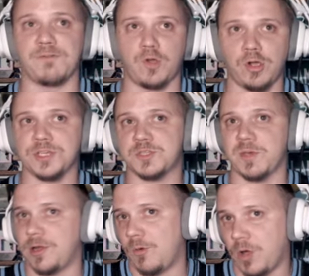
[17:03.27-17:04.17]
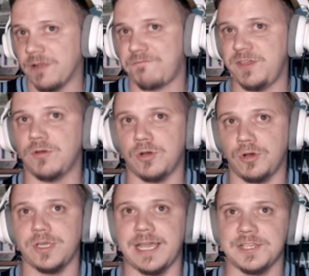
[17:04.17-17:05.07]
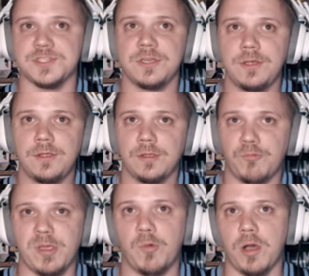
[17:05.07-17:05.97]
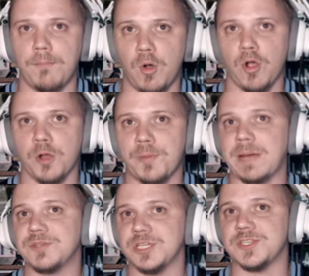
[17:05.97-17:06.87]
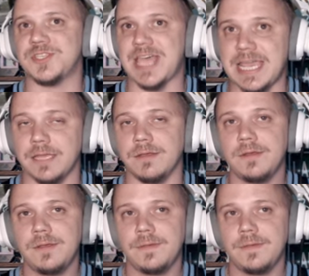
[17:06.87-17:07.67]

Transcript: Of course, we don't want a field goal. Yes, we want more, but I'm just saying,